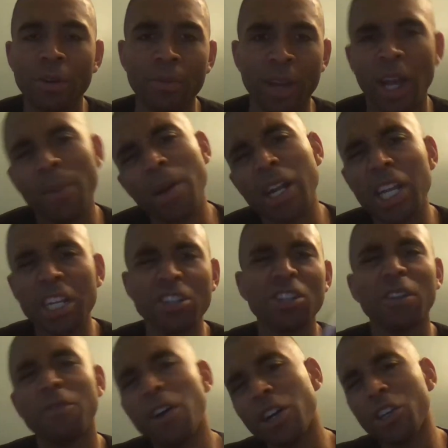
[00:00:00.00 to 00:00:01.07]
I'm like, I'm not gonna take the
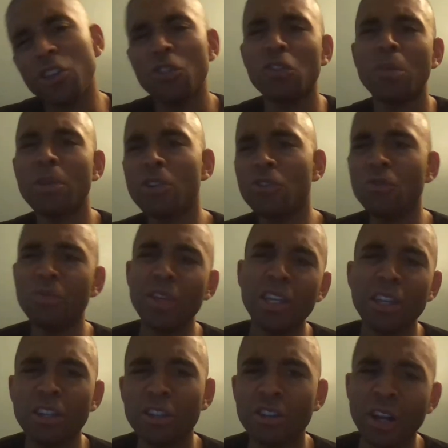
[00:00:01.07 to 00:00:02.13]
shit, fuck you, I'm gonna do
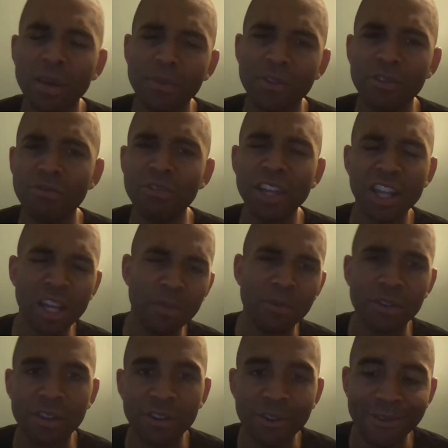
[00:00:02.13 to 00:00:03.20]
me, you know, you can't tell me
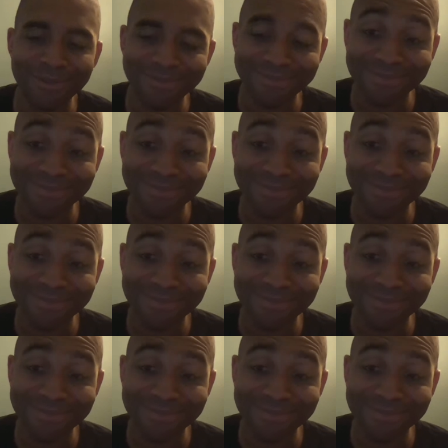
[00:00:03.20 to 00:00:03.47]
what to do.